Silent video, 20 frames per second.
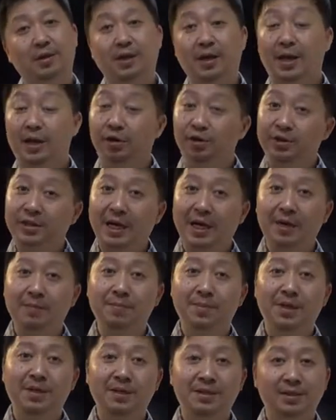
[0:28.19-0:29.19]

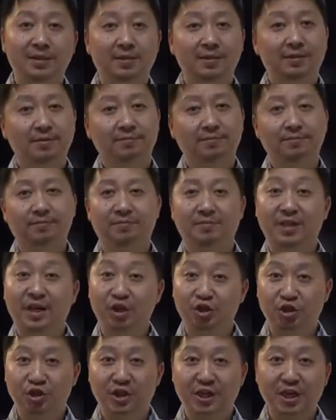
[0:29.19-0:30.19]
entertainment,
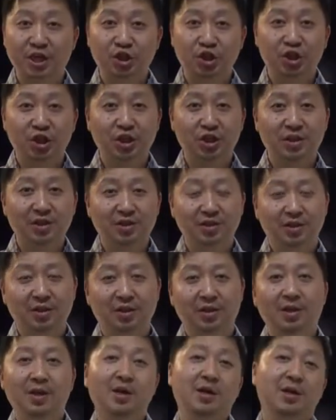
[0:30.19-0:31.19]
education.
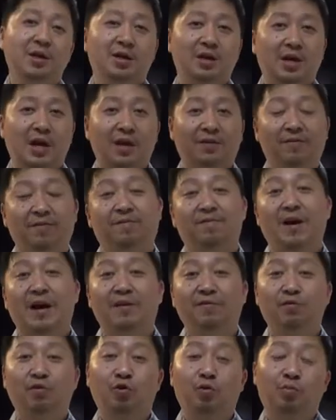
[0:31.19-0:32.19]
I have a
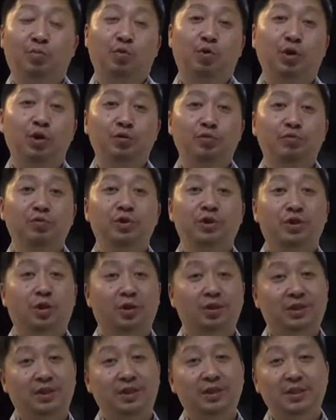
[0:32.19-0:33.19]
five-year-old boy who is
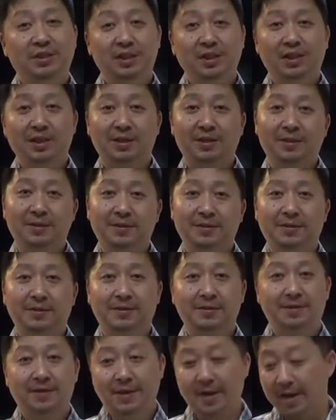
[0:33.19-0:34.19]
autistic,
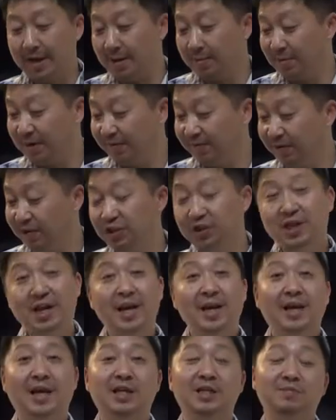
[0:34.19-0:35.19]
and my fish
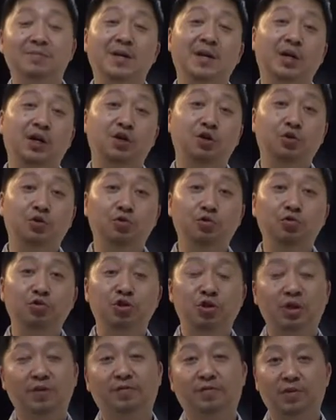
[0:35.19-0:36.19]
tank has made a
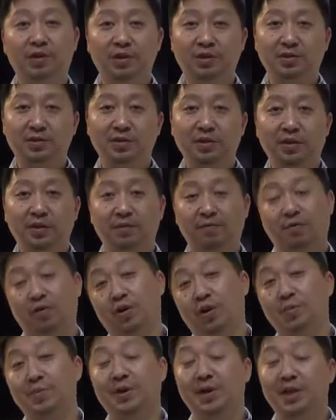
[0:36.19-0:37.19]
huge difference for
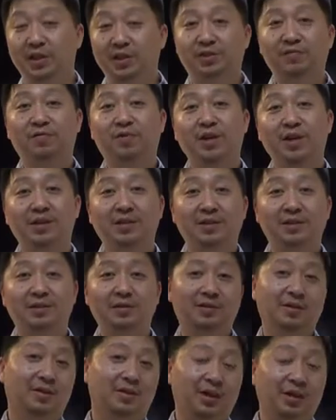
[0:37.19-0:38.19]
him and his friends
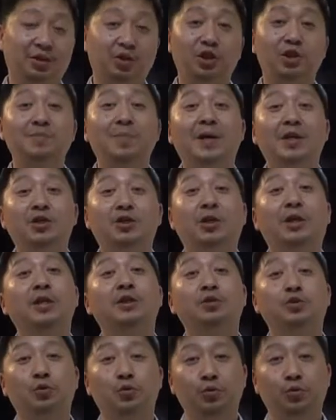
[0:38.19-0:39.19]
at their special ed
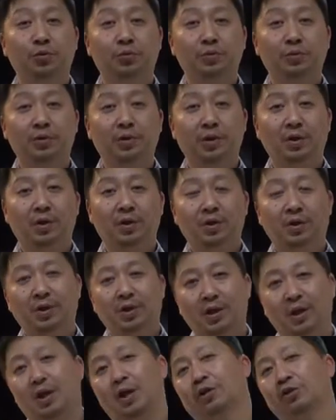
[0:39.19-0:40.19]
school.
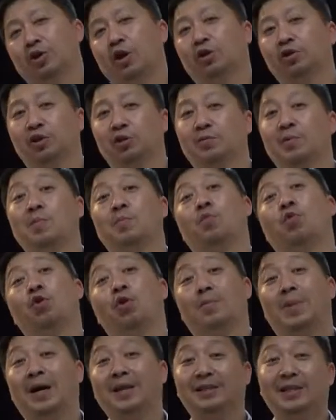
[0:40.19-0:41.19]
And I'll talk a little bit more
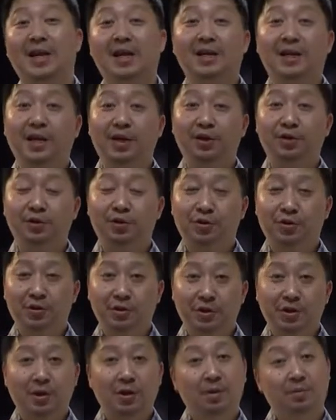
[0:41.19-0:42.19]
about that later,
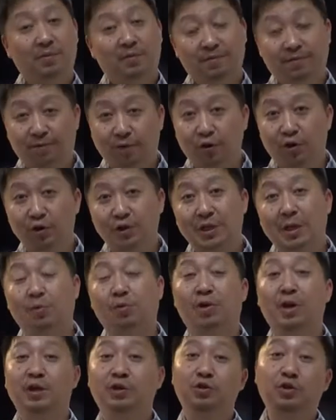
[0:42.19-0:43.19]
but first I would
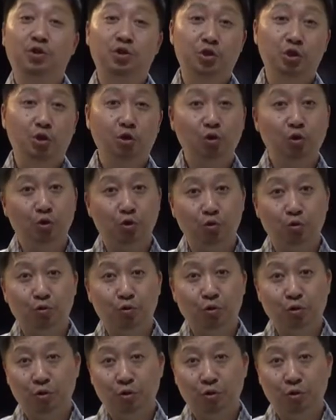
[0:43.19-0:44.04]
like to show you